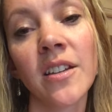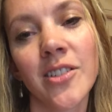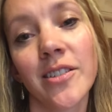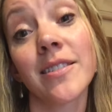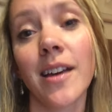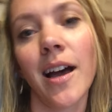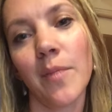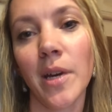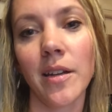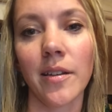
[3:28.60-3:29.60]
She says,
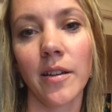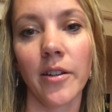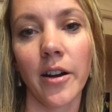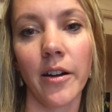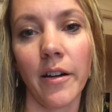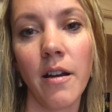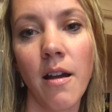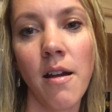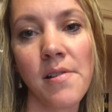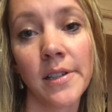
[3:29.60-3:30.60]
I'm not in kindergarten.
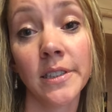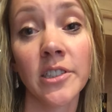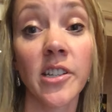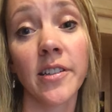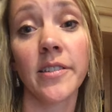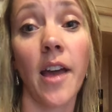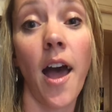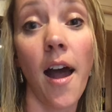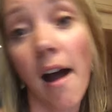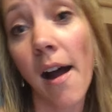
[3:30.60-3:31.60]
She says,
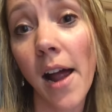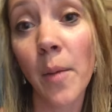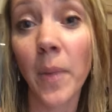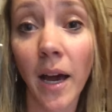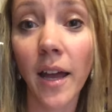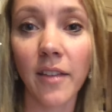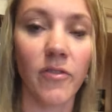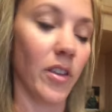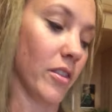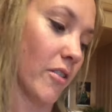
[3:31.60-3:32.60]
I'm not
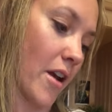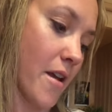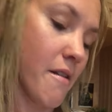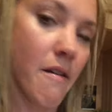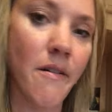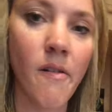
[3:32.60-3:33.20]
in fifth grade.